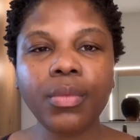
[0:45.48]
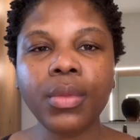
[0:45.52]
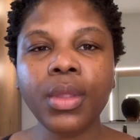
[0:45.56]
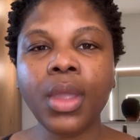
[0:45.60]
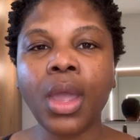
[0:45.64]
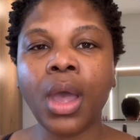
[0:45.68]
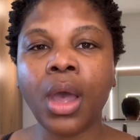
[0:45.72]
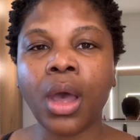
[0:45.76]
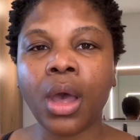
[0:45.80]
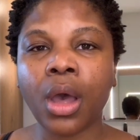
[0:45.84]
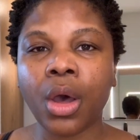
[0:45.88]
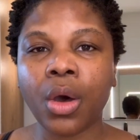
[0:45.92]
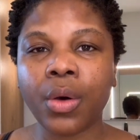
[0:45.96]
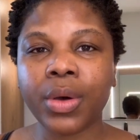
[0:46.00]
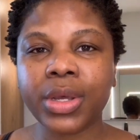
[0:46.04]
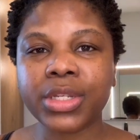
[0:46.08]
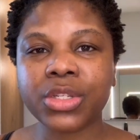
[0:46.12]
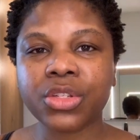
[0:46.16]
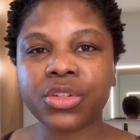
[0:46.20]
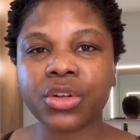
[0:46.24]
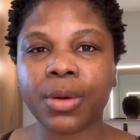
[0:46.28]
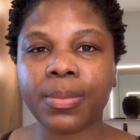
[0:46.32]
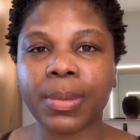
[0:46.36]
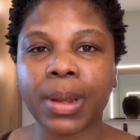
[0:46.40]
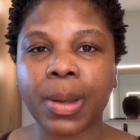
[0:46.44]
I always
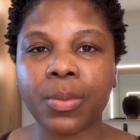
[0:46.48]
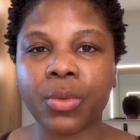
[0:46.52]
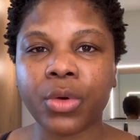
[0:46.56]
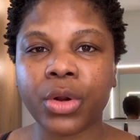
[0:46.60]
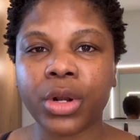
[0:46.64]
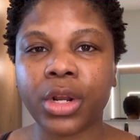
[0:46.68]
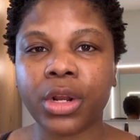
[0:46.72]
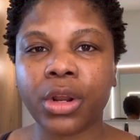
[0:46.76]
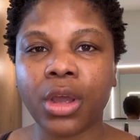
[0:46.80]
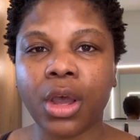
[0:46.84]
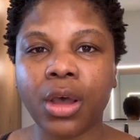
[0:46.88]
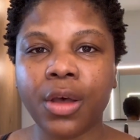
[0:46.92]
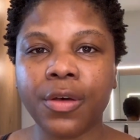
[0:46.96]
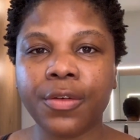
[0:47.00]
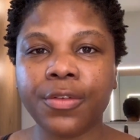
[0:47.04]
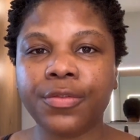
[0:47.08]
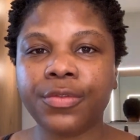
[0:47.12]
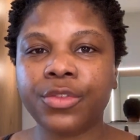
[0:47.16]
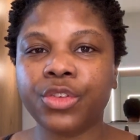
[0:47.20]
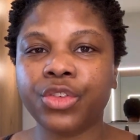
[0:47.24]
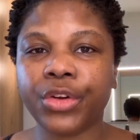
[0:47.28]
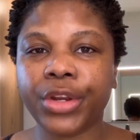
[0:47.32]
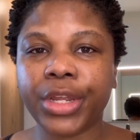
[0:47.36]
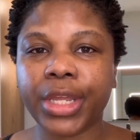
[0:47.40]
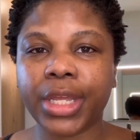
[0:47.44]
start my morning off
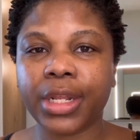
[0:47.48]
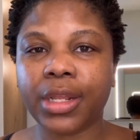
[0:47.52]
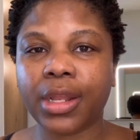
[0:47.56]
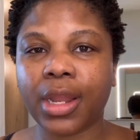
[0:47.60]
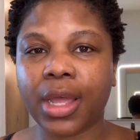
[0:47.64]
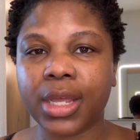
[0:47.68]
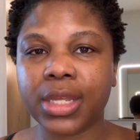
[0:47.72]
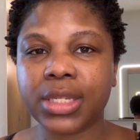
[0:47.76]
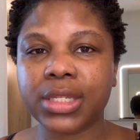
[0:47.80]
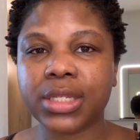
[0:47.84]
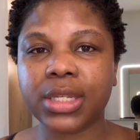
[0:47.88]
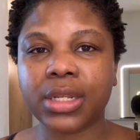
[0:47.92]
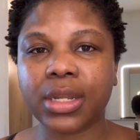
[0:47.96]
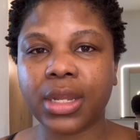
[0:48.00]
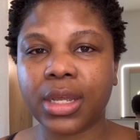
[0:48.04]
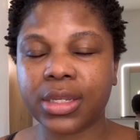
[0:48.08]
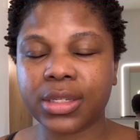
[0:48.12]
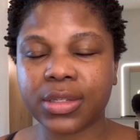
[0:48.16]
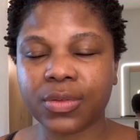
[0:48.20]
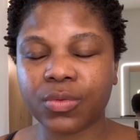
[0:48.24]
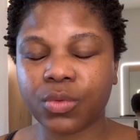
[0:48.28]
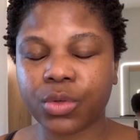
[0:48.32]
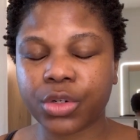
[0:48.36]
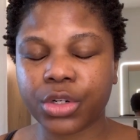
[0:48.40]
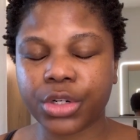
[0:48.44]
drinking lots and lots
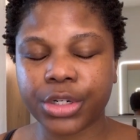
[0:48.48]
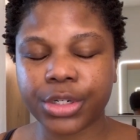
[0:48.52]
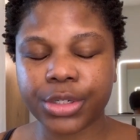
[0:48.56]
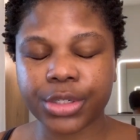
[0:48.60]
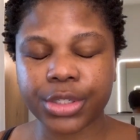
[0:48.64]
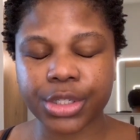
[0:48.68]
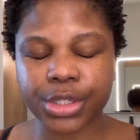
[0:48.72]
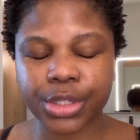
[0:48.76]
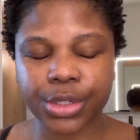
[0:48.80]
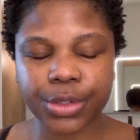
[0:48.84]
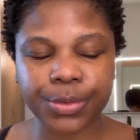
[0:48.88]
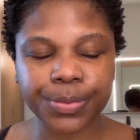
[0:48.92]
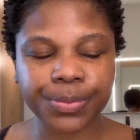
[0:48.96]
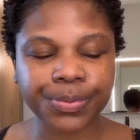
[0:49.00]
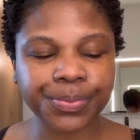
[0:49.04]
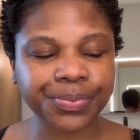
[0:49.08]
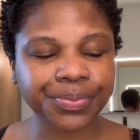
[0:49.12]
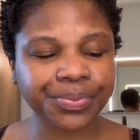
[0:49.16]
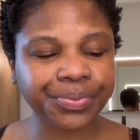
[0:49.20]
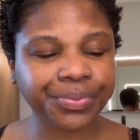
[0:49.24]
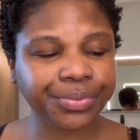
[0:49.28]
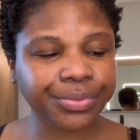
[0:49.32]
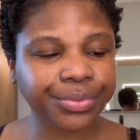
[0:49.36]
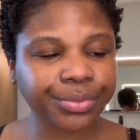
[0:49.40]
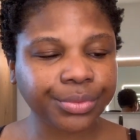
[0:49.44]
of water. So
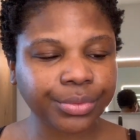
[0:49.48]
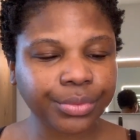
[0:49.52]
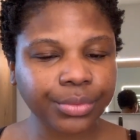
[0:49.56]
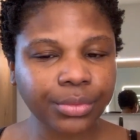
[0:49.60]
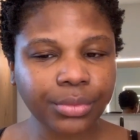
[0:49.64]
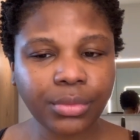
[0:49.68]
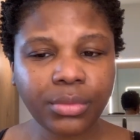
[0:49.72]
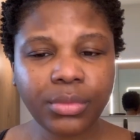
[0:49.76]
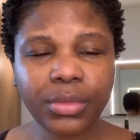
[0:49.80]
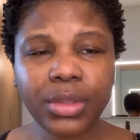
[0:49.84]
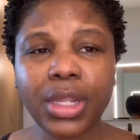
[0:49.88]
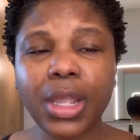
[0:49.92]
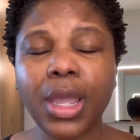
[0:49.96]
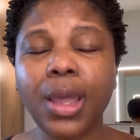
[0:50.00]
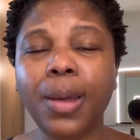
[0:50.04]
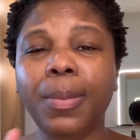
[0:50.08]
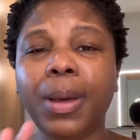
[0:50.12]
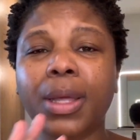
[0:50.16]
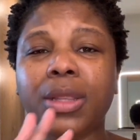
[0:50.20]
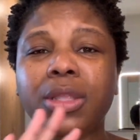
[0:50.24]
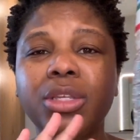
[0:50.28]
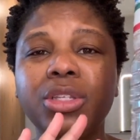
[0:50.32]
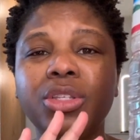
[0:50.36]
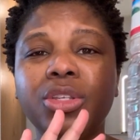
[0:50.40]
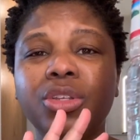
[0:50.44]
I
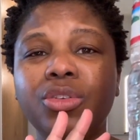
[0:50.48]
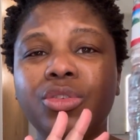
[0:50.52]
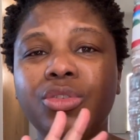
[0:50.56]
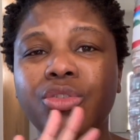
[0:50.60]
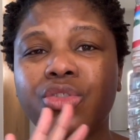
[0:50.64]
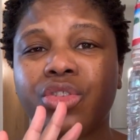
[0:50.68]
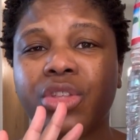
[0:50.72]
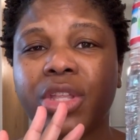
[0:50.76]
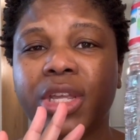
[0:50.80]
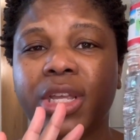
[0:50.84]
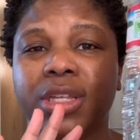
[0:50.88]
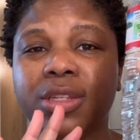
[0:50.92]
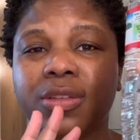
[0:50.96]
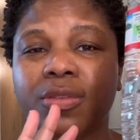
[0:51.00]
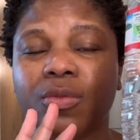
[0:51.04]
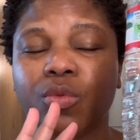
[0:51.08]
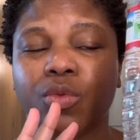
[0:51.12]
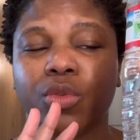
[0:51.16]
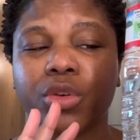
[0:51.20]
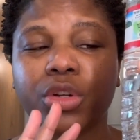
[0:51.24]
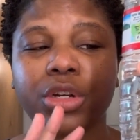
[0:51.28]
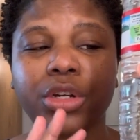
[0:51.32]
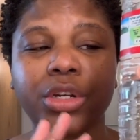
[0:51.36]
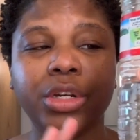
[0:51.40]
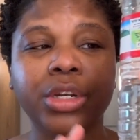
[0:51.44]
bought these huge things of
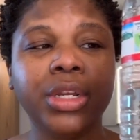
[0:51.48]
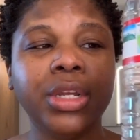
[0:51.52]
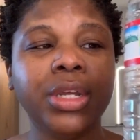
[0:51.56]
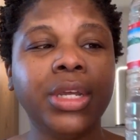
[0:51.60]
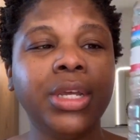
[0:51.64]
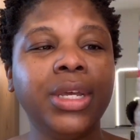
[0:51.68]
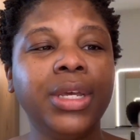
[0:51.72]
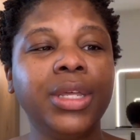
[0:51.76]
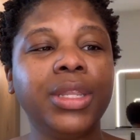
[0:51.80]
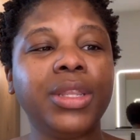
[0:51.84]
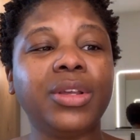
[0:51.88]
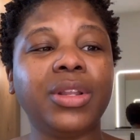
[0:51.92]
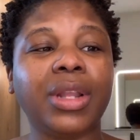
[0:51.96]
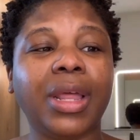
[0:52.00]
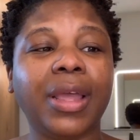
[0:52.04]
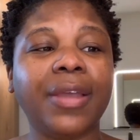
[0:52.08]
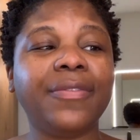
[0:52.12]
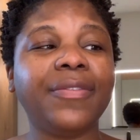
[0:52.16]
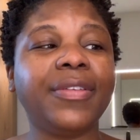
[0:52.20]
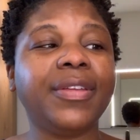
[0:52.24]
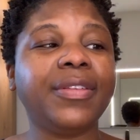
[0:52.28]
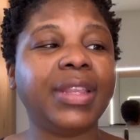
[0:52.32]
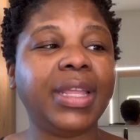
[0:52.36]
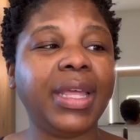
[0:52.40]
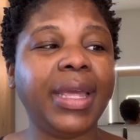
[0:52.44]
water. They're like
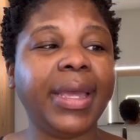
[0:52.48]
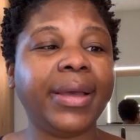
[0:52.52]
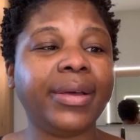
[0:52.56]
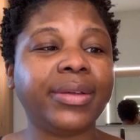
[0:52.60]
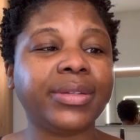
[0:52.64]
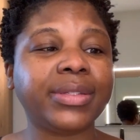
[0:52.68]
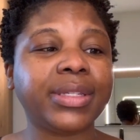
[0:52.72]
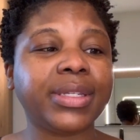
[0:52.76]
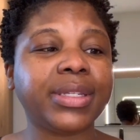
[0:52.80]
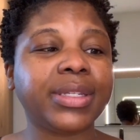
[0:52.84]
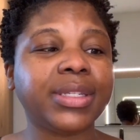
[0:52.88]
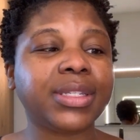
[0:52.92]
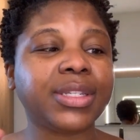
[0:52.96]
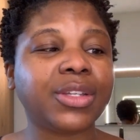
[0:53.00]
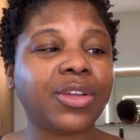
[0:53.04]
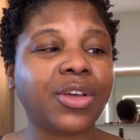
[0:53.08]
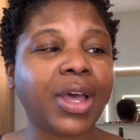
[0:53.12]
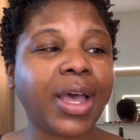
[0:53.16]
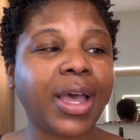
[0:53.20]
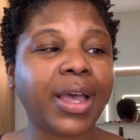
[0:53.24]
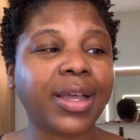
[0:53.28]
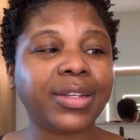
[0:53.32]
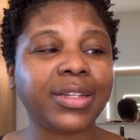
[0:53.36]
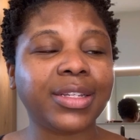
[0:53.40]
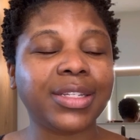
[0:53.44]
50 ounces. So
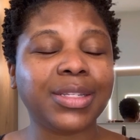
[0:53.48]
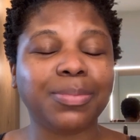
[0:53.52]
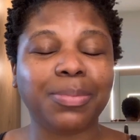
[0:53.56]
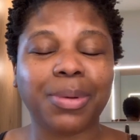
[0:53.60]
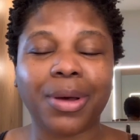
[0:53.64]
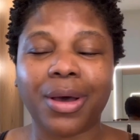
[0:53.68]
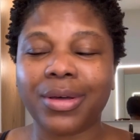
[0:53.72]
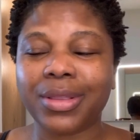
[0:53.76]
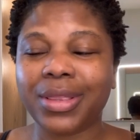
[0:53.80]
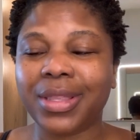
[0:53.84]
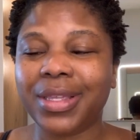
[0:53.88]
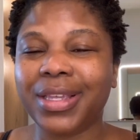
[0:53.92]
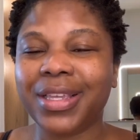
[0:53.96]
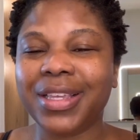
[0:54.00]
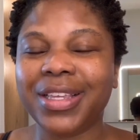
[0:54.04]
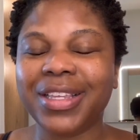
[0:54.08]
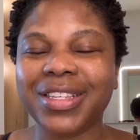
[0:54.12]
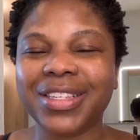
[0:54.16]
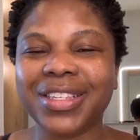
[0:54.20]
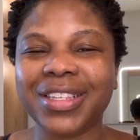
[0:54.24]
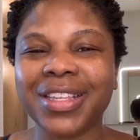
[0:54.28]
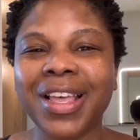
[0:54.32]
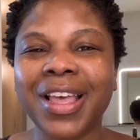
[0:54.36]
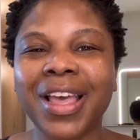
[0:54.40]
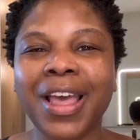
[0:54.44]
I just bought
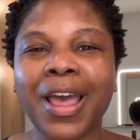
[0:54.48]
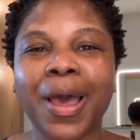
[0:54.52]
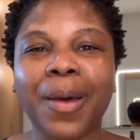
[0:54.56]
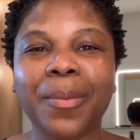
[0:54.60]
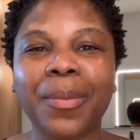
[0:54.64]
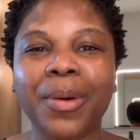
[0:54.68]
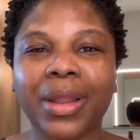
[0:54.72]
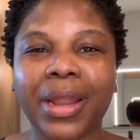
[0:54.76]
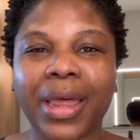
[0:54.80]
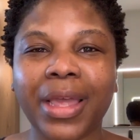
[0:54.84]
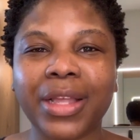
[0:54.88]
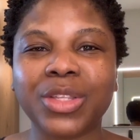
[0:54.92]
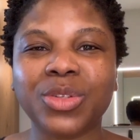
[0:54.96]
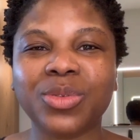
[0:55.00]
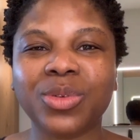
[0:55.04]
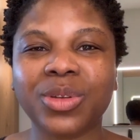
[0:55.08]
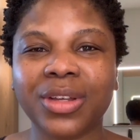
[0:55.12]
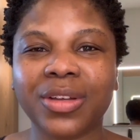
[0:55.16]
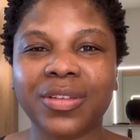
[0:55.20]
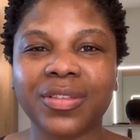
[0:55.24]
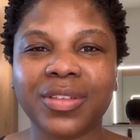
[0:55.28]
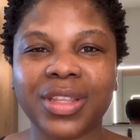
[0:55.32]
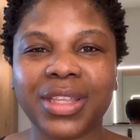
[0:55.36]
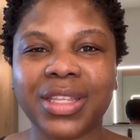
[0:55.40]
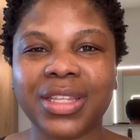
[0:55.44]
these. I bought like
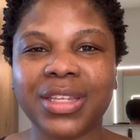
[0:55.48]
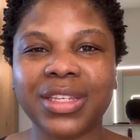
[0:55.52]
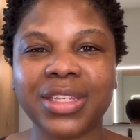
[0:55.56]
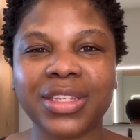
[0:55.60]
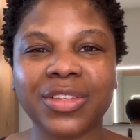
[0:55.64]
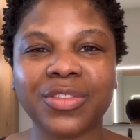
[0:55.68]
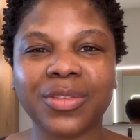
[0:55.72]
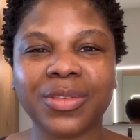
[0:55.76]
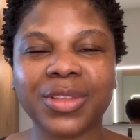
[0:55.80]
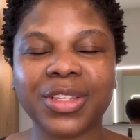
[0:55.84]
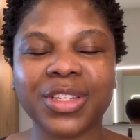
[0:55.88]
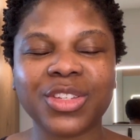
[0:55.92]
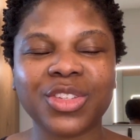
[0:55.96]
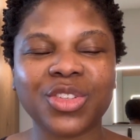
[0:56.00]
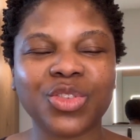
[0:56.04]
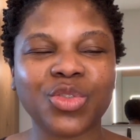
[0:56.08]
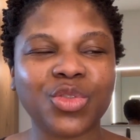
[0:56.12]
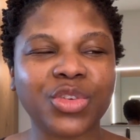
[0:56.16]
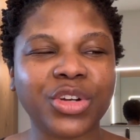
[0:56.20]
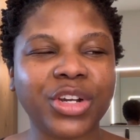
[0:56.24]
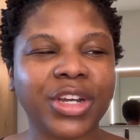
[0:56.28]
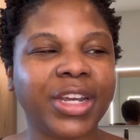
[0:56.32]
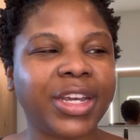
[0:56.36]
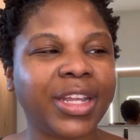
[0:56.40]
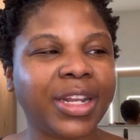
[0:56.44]
12 of these from the
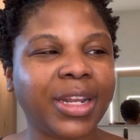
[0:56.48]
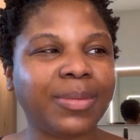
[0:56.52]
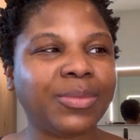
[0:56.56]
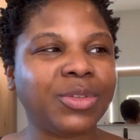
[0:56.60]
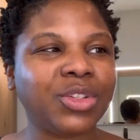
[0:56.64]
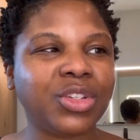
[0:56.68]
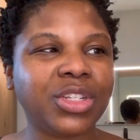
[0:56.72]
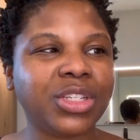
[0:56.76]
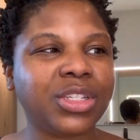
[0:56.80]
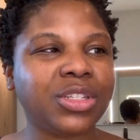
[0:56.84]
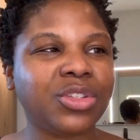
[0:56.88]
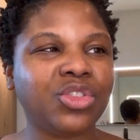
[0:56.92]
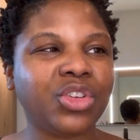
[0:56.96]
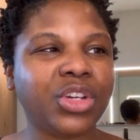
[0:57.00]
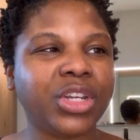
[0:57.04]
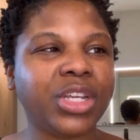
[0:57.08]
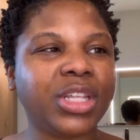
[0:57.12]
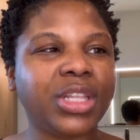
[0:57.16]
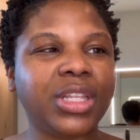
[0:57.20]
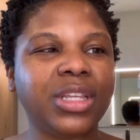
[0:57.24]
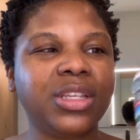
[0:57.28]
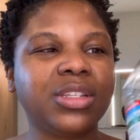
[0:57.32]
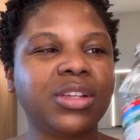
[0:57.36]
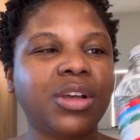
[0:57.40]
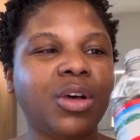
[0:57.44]
store, and I'm just drinking
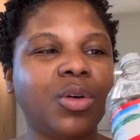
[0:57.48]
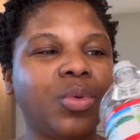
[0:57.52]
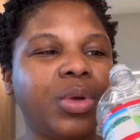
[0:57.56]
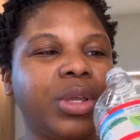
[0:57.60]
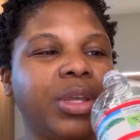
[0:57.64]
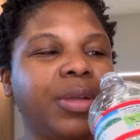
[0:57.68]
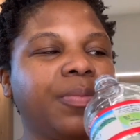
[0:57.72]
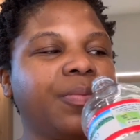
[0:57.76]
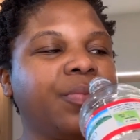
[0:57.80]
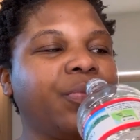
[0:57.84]
these all week.